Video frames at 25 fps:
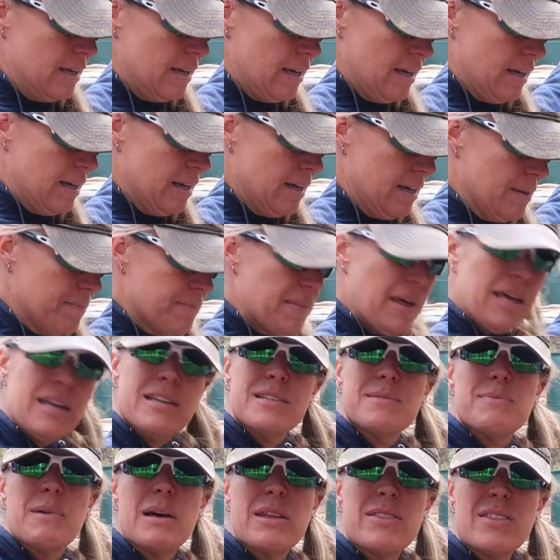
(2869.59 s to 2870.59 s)
That
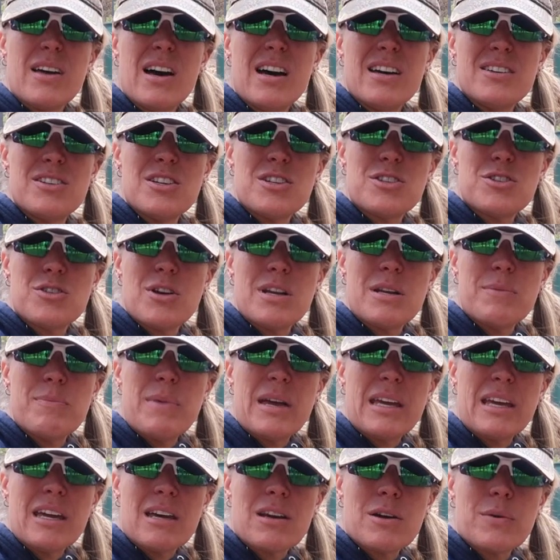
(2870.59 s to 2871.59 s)
is my thought. Just trying to
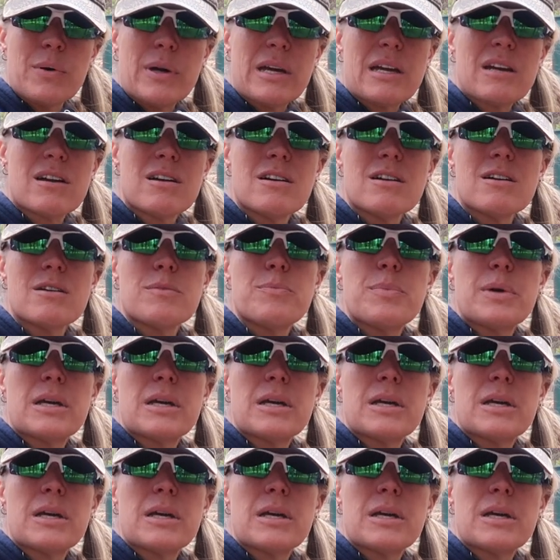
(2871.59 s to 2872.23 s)
make it quicker,